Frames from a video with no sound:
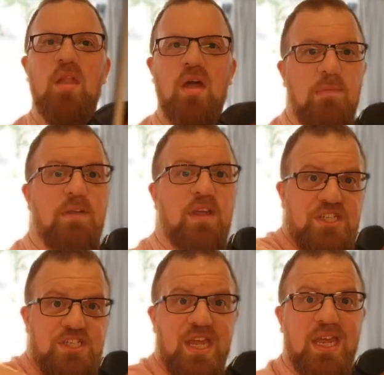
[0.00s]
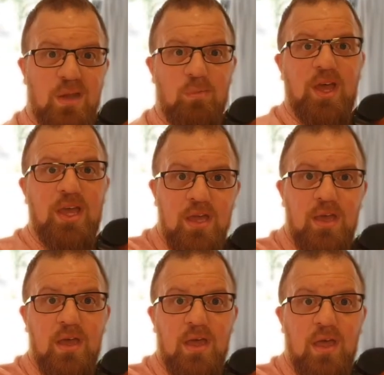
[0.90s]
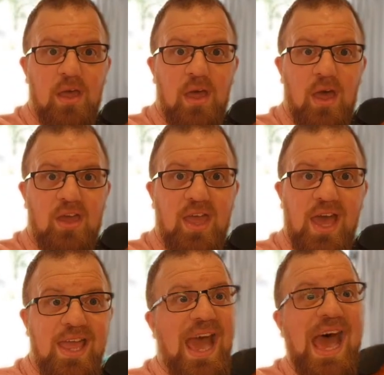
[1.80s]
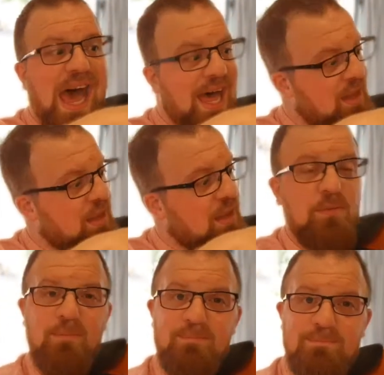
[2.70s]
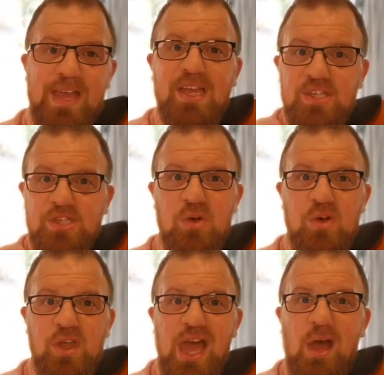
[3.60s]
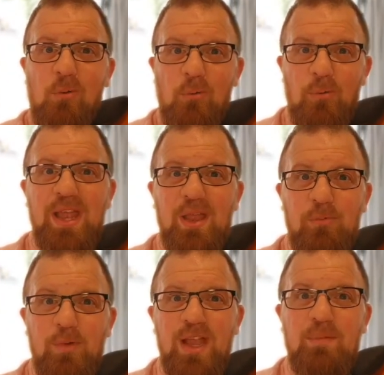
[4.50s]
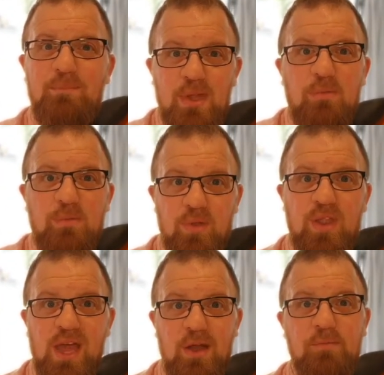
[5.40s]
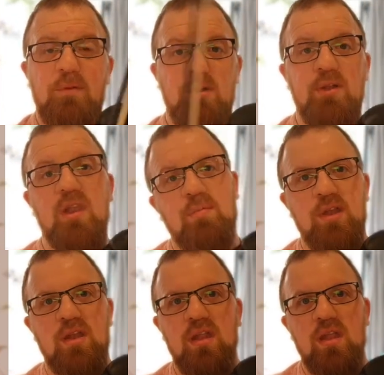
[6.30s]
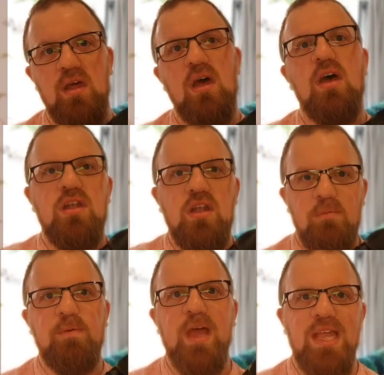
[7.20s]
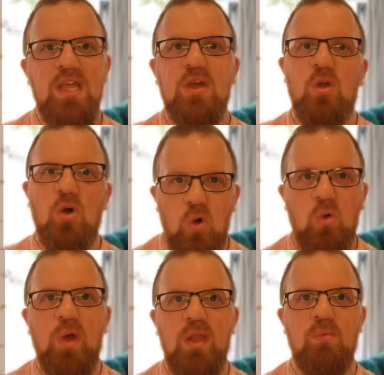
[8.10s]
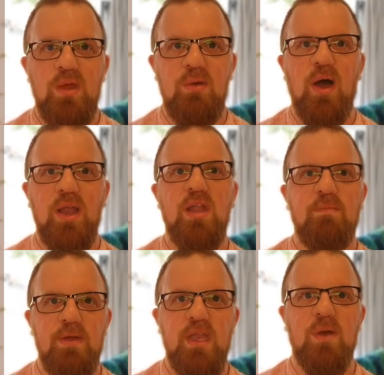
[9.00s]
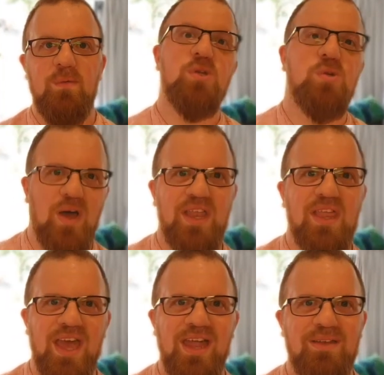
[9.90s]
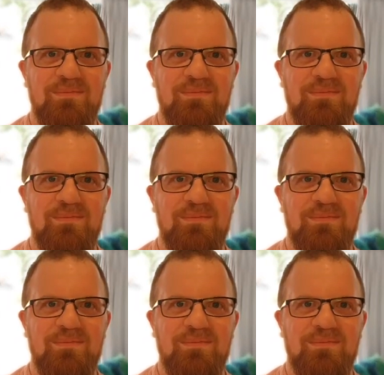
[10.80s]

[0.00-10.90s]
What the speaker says: For your chicken wing, okay, and for making sure you get a really, really beautiful sound from your instrument. Don't forget, you can always rewind this video and try it again.